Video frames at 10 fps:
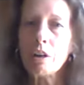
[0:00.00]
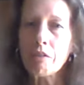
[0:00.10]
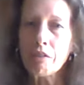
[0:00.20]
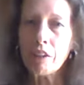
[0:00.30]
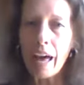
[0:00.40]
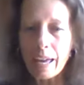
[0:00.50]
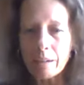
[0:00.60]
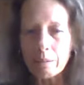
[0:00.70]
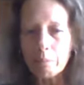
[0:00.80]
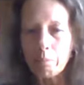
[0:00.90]
flat
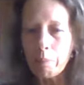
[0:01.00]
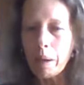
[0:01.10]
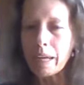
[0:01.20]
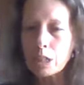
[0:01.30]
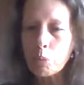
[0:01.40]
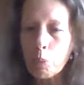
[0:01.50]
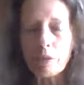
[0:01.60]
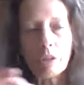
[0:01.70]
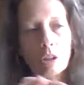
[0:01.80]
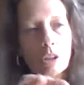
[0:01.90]
base with
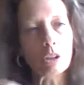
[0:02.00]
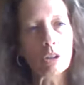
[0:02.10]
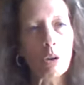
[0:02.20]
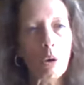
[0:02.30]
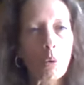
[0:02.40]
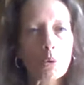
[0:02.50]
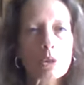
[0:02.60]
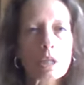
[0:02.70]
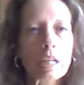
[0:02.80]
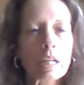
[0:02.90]
the little holes
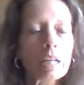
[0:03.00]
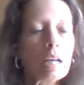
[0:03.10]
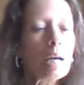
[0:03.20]
in it.